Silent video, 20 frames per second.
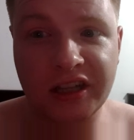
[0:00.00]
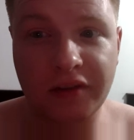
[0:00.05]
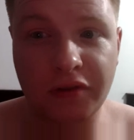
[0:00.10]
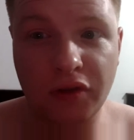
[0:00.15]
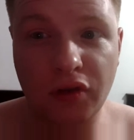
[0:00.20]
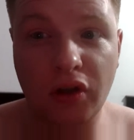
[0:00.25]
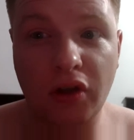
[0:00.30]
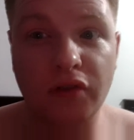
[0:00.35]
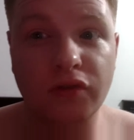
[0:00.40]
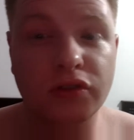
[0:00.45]

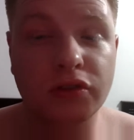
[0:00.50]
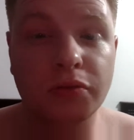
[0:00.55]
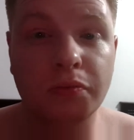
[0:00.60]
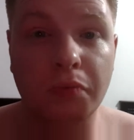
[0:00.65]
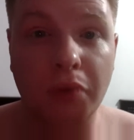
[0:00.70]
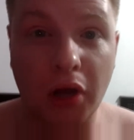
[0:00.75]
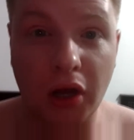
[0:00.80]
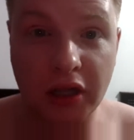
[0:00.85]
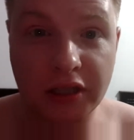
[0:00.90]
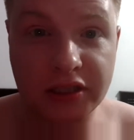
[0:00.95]
level of
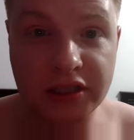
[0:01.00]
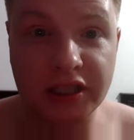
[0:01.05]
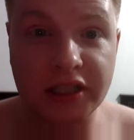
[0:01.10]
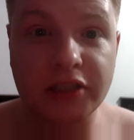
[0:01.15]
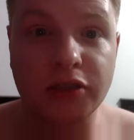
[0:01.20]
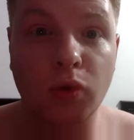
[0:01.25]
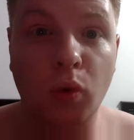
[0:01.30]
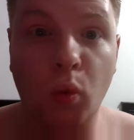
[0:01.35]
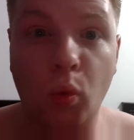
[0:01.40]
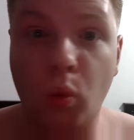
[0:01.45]
spice
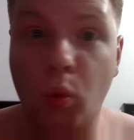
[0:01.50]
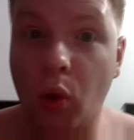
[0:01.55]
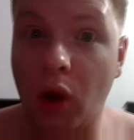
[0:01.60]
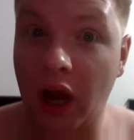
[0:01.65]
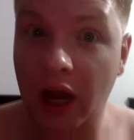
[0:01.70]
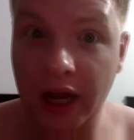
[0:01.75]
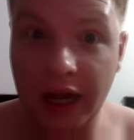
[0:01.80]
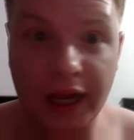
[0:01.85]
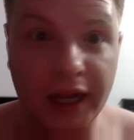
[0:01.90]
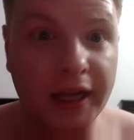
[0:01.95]
is
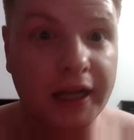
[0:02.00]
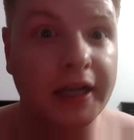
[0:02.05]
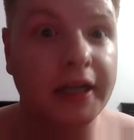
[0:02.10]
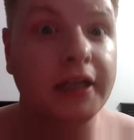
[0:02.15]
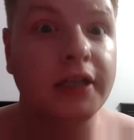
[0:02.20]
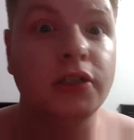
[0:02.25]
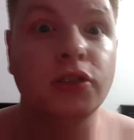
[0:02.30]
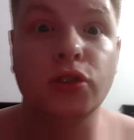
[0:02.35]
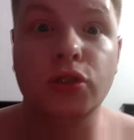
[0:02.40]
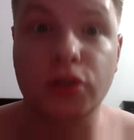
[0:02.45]

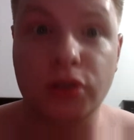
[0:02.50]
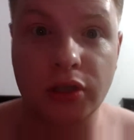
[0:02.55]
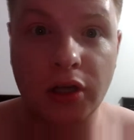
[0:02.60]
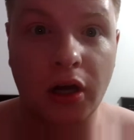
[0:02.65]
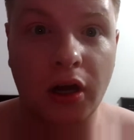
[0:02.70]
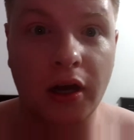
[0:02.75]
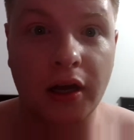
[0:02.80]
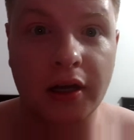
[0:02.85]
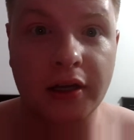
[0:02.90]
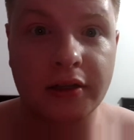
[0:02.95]
way too
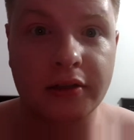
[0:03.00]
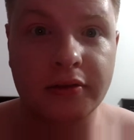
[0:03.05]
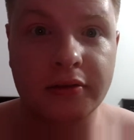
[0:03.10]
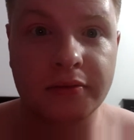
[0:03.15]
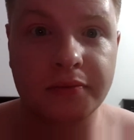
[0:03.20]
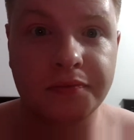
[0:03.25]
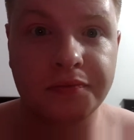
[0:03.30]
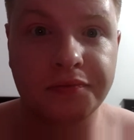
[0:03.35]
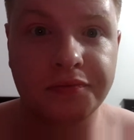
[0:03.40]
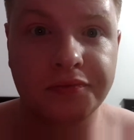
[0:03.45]

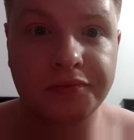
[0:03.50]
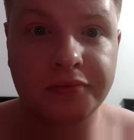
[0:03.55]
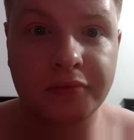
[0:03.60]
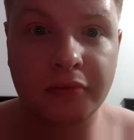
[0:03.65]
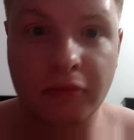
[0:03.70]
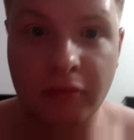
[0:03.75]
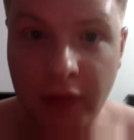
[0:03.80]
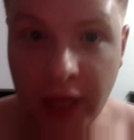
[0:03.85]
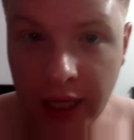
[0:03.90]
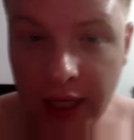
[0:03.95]

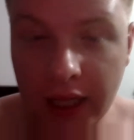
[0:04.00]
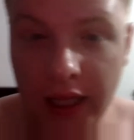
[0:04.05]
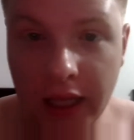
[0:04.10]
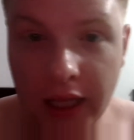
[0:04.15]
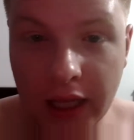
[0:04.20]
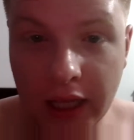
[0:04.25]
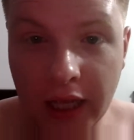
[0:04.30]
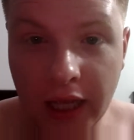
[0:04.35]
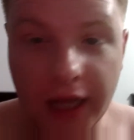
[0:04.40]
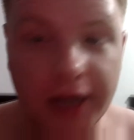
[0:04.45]
high.
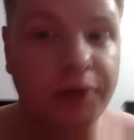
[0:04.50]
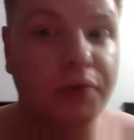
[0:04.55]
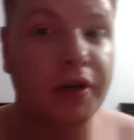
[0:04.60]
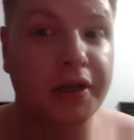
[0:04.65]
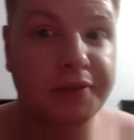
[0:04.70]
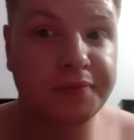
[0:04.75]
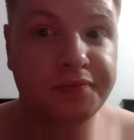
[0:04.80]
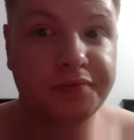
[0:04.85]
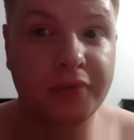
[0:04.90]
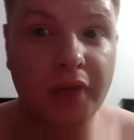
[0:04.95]
Anyway,
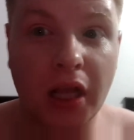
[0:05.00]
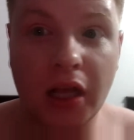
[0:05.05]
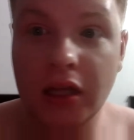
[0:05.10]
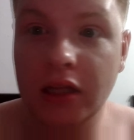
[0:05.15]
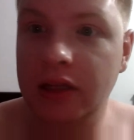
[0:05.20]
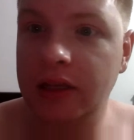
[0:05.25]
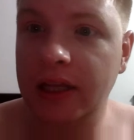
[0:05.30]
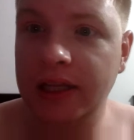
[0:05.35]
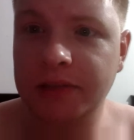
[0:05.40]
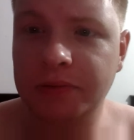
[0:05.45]

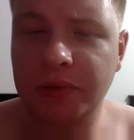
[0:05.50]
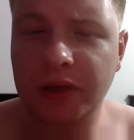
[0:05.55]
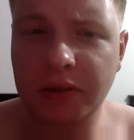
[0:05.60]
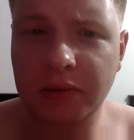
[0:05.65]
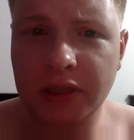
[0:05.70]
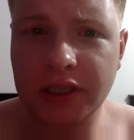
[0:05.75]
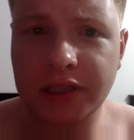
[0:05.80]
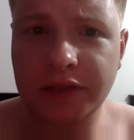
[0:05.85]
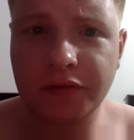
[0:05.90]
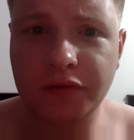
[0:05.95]
that's pretty
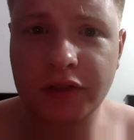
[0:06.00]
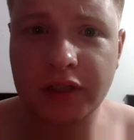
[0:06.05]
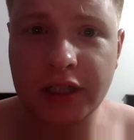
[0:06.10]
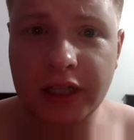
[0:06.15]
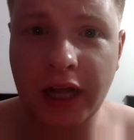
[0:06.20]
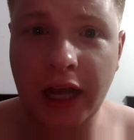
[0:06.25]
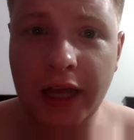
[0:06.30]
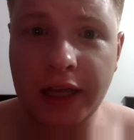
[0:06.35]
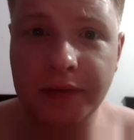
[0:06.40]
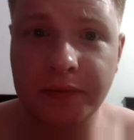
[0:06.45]
much it for
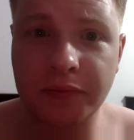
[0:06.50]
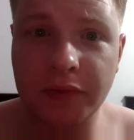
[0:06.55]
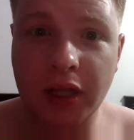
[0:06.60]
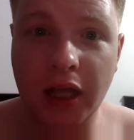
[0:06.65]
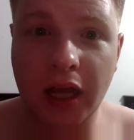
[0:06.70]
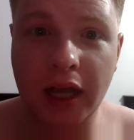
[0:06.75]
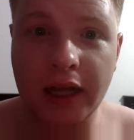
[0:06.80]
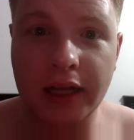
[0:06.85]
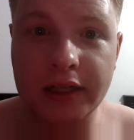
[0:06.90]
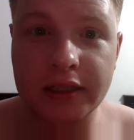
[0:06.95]
today,
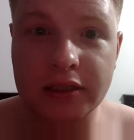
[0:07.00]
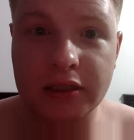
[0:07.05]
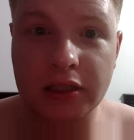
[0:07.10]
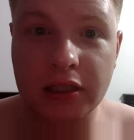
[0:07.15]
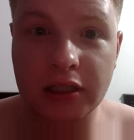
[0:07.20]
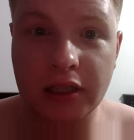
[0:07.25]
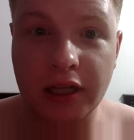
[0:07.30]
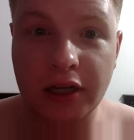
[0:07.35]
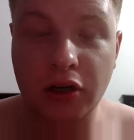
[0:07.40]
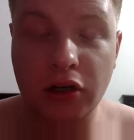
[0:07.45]
and
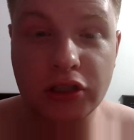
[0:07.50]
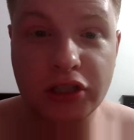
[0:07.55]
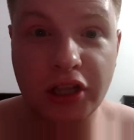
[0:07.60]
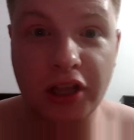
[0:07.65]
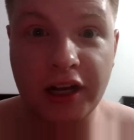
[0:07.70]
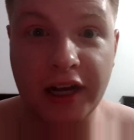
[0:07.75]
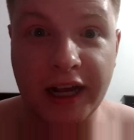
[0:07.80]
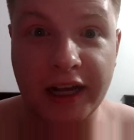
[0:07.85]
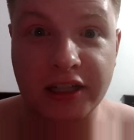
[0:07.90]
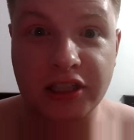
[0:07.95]
then on to
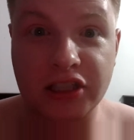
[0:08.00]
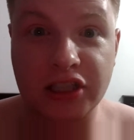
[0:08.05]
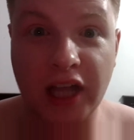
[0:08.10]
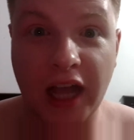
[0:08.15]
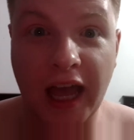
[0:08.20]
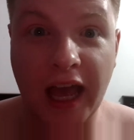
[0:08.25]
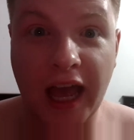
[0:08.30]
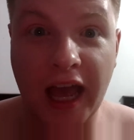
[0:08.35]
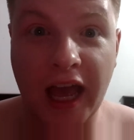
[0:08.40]
the next.